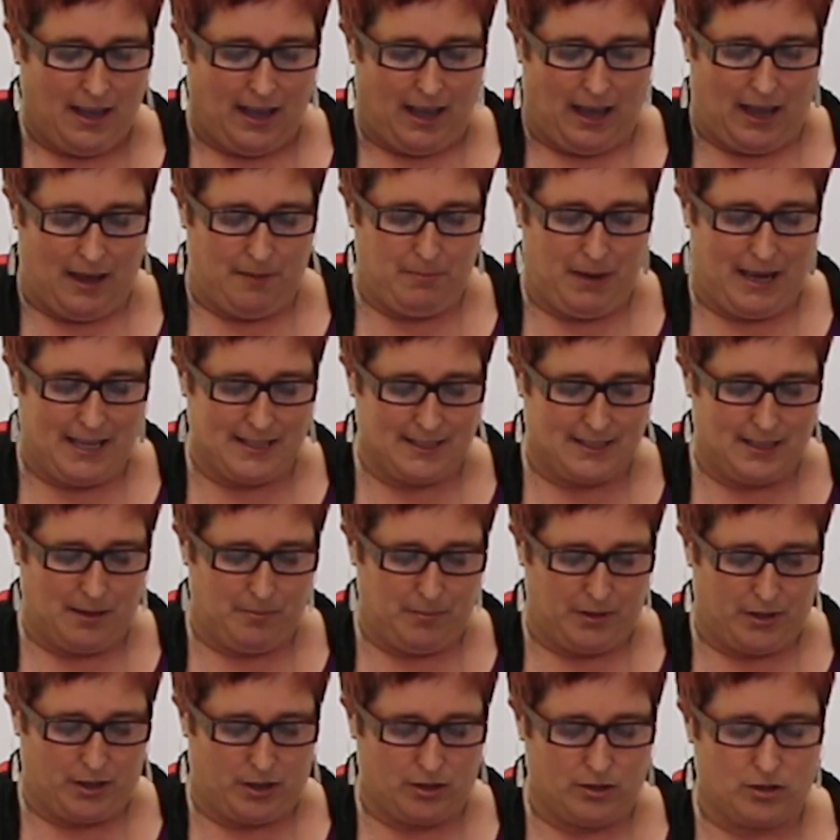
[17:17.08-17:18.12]
and
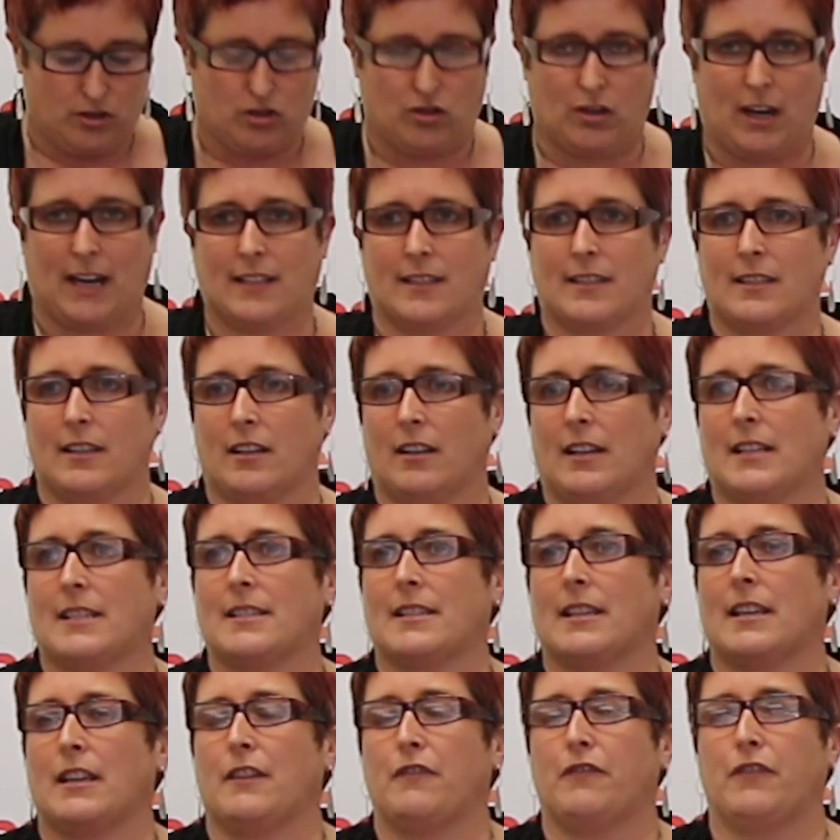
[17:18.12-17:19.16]
some of the constraints that I
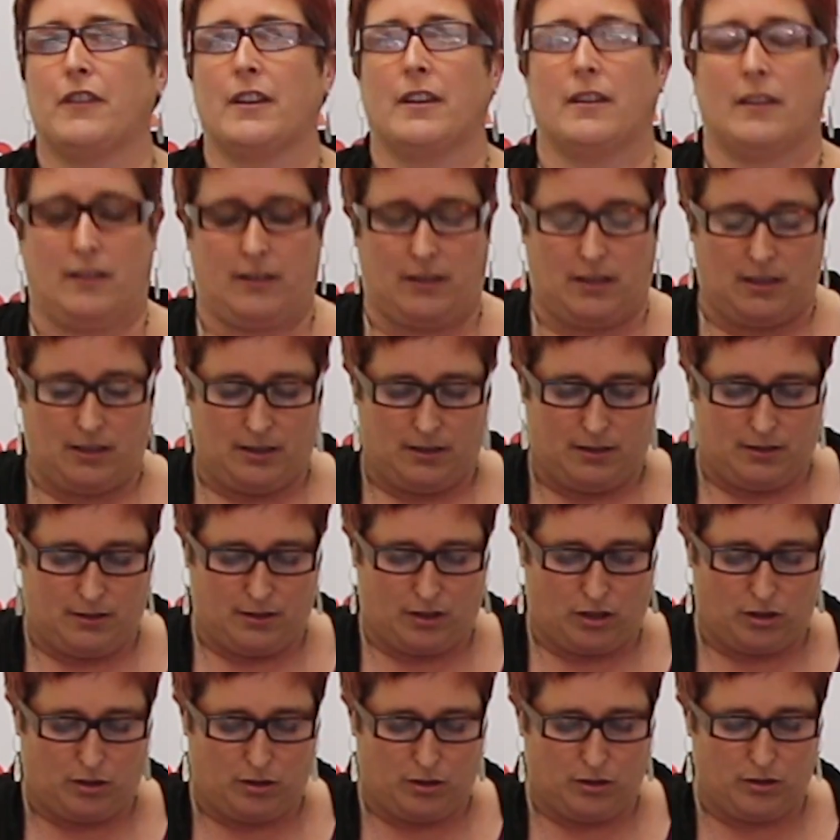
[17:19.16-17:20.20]
see for
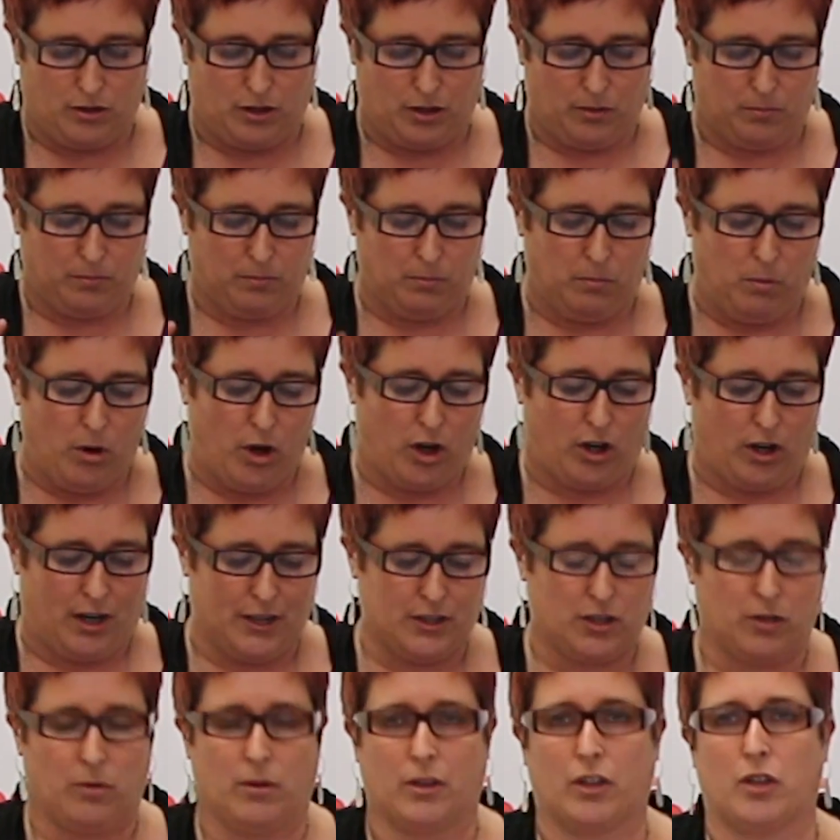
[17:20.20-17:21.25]
the work I
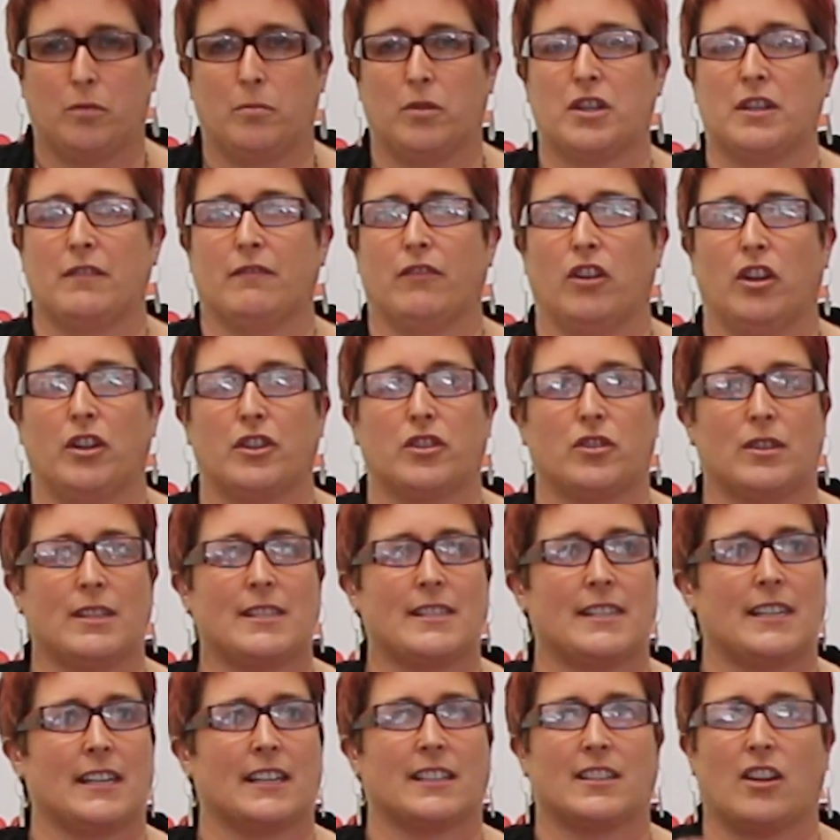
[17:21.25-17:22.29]
do on community and voluntary
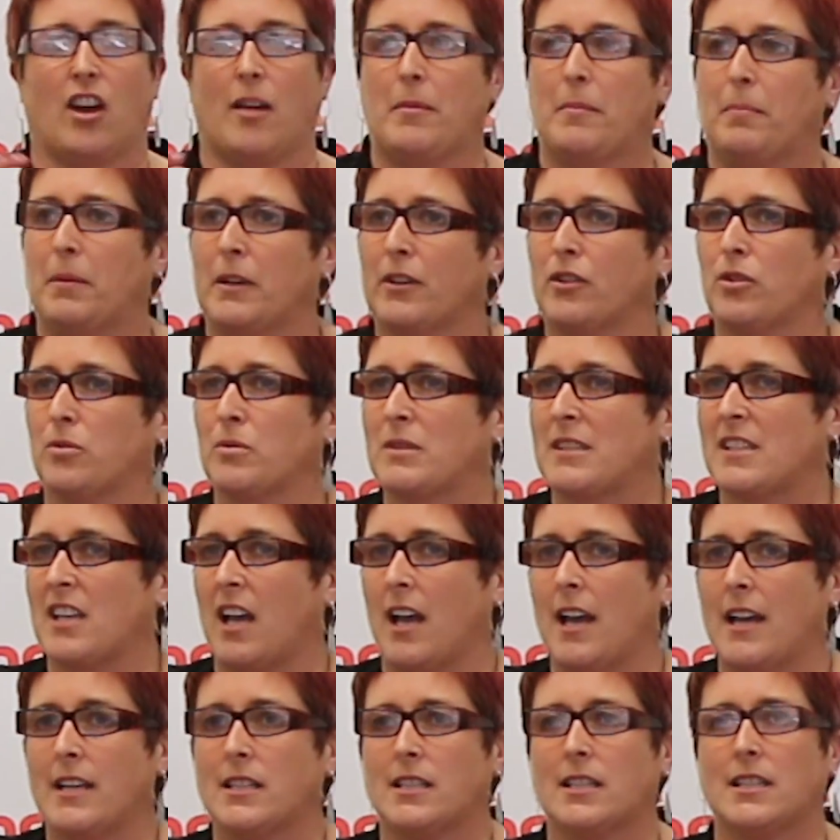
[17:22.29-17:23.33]
sector. I'm a political
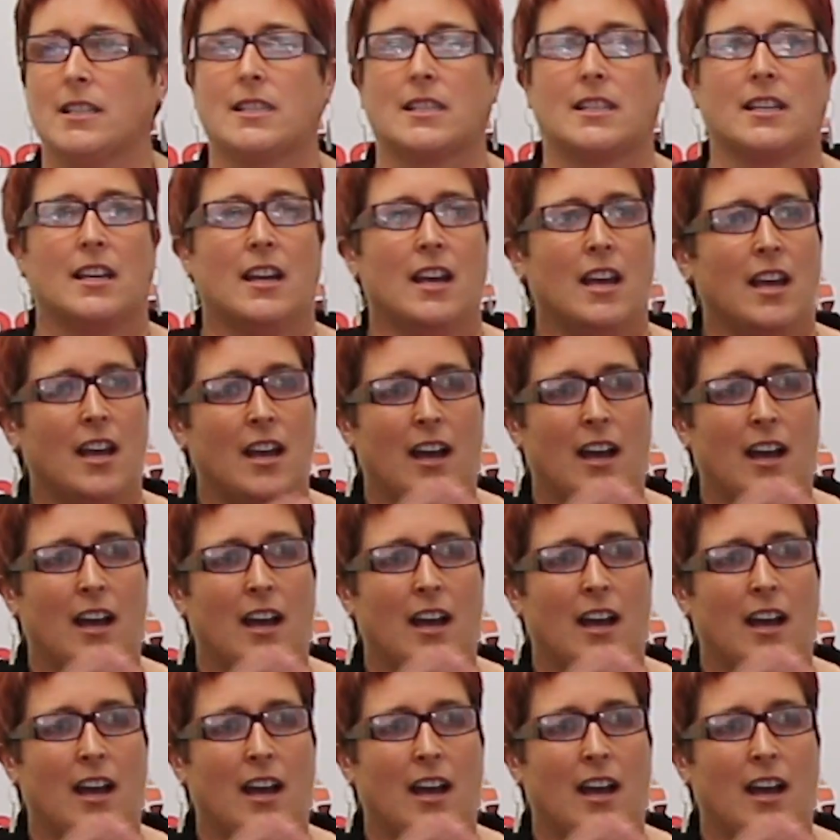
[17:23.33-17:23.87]
scientist.